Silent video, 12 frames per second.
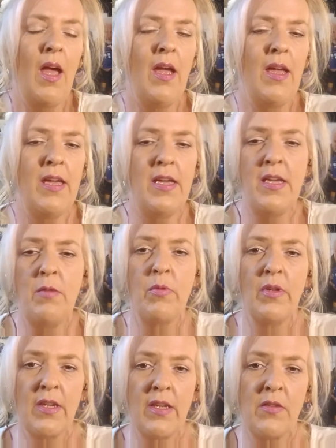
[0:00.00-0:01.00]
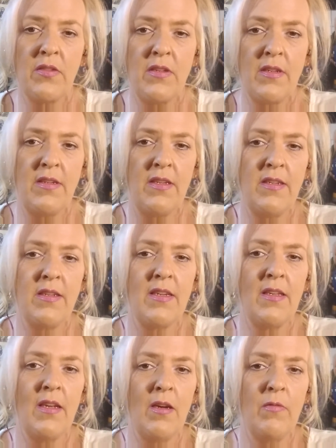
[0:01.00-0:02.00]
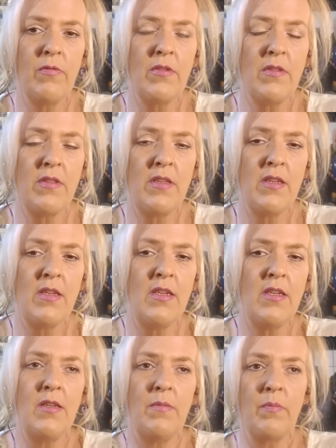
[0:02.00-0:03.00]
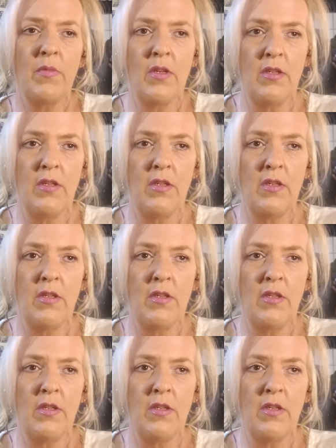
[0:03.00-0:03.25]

He really goes into detail over the